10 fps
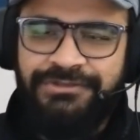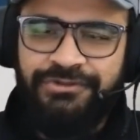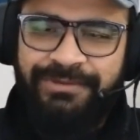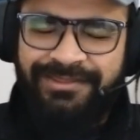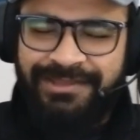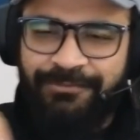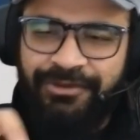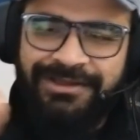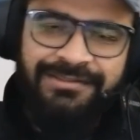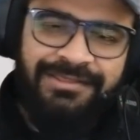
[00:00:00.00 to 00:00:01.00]
So by the time you
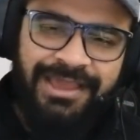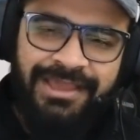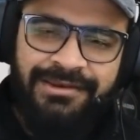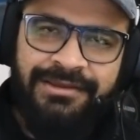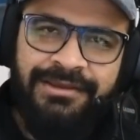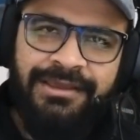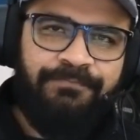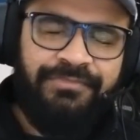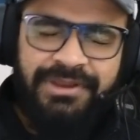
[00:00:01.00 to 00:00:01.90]
get to the end, the